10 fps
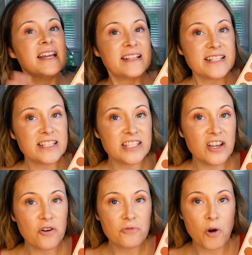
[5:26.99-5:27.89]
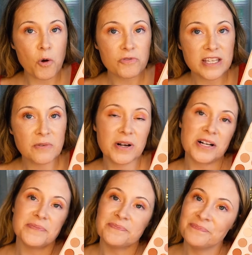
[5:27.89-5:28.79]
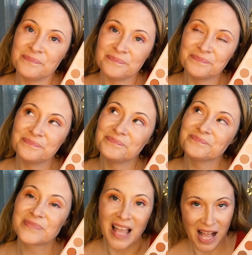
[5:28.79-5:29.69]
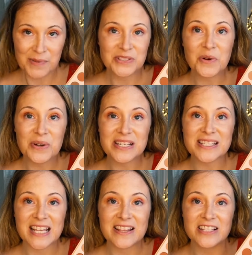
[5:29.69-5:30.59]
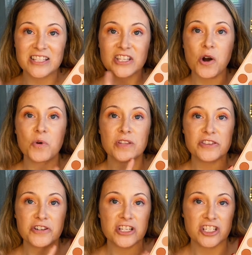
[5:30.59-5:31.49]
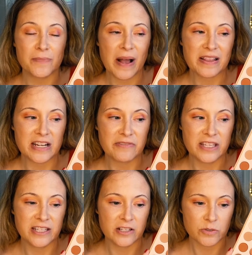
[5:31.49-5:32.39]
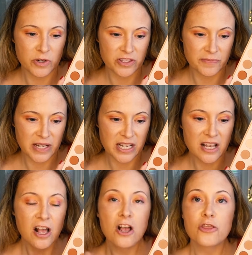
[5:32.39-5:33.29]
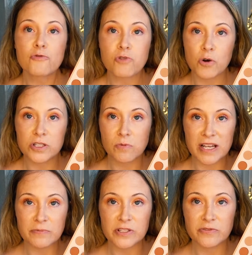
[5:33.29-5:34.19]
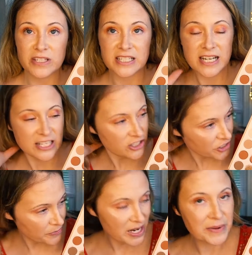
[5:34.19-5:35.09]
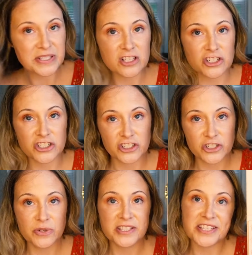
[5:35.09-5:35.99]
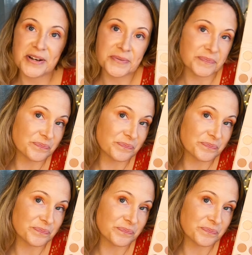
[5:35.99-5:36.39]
This is the only, well, I was going to say this is the only 30 shade palette I really think is worth the money. The rose one was really nice too, but I was allergic to it, so